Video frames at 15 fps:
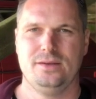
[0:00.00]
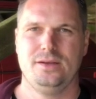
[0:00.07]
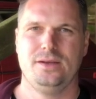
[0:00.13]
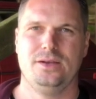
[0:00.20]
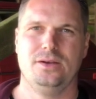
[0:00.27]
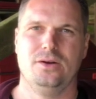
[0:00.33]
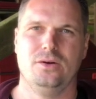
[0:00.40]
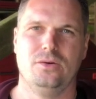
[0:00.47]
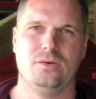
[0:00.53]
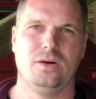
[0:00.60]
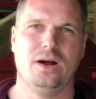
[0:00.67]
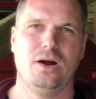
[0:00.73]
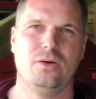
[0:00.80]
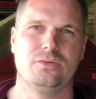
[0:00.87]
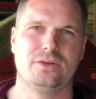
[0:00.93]
You know,
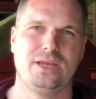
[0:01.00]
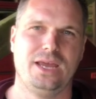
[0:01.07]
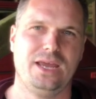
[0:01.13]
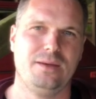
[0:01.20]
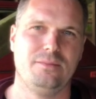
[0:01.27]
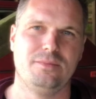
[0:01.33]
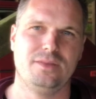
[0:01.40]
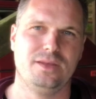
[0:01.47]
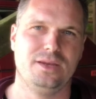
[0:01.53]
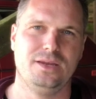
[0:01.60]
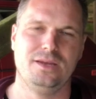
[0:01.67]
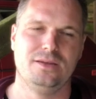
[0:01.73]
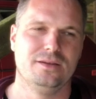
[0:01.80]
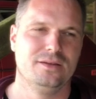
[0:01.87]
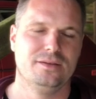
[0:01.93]
out came
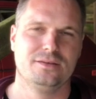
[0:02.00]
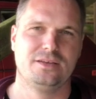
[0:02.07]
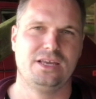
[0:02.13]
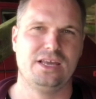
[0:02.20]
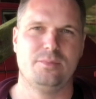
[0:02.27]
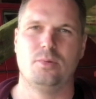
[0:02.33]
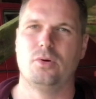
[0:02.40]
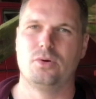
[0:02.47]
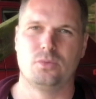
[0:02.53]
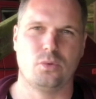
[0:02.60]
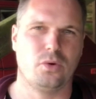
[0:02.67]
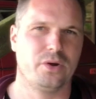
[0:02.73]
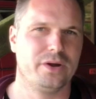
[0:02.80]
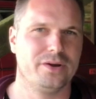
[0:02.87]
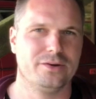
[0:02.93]
the keyboard
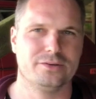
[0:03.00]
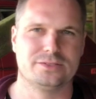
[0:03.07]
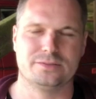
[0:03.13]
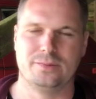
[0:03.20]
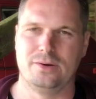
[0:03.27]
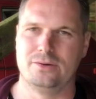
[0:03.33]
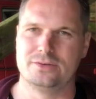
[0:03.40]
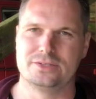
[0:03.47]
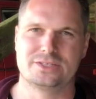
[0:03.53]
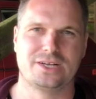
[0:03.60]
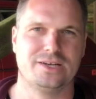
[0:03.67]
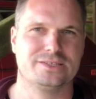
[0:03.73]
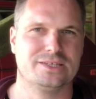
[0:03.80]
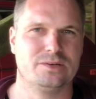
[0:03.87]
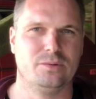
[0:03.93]
warriors about
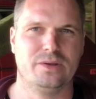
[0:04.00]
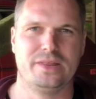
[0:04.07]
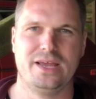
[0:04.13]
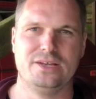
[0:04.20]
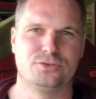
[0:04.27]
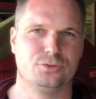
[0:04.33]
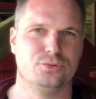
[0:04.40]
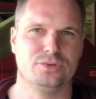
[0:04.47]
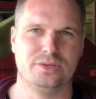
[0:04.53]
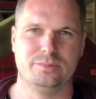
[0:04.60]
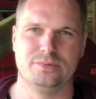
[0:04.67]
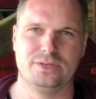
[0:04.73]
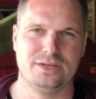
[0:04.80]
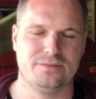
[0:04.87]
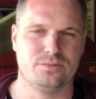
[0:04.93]
discussing what they truly
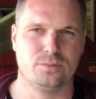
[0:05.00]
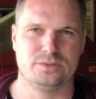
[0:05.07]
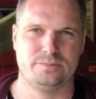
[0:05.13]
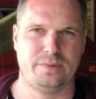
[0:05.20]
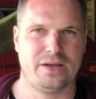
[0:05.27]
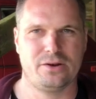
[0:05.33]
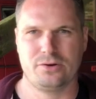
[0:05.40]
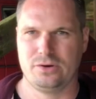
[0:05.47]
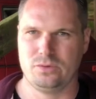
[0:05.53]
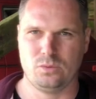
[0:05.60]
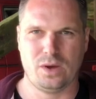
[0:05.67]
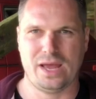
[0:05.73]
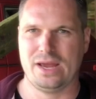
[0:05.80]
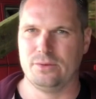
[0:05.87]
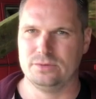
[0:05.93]
believed was better and
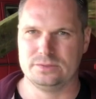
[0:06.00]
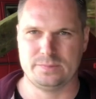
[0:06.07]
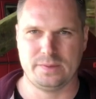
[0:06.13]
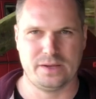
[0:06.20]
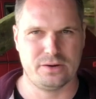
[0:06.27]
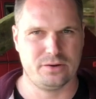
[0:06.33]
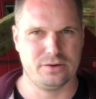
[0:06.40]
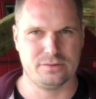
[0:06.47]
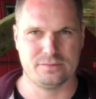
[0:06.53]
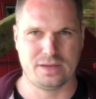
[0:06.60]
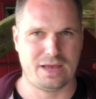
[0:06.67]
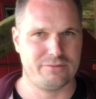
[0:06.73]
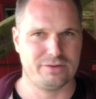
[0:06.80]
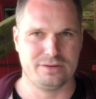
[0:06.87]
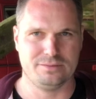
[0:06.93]
why it was better,
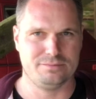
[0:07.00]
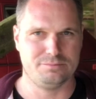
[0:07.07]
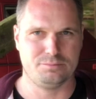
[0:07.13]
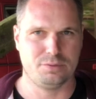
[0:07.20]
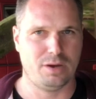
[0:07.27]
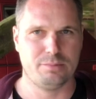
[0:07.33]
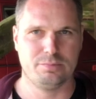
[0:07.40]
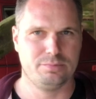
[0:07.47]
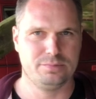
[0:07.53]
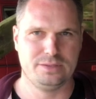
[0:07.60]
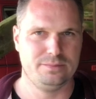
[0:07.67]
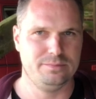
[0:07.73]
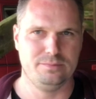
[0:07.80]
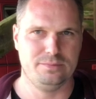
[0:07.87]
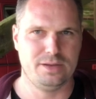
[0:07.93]
having probably
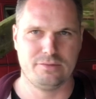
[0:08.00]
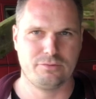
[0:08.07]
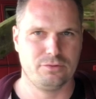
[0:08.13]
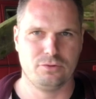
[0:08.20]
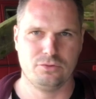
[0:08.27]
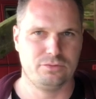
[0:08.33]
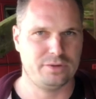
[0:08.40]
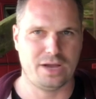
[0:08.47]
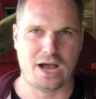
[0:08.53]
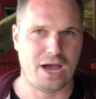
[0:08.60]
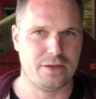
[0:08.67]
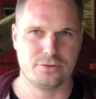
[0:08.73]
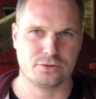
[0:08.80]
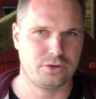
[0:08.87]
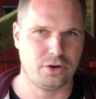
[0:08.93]
never owned
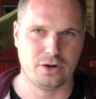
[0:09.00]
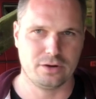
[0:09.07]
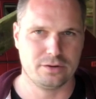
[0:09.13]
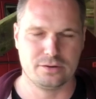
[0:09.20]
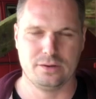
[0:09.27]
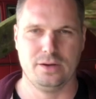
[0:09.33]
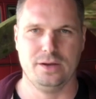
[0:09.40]
either car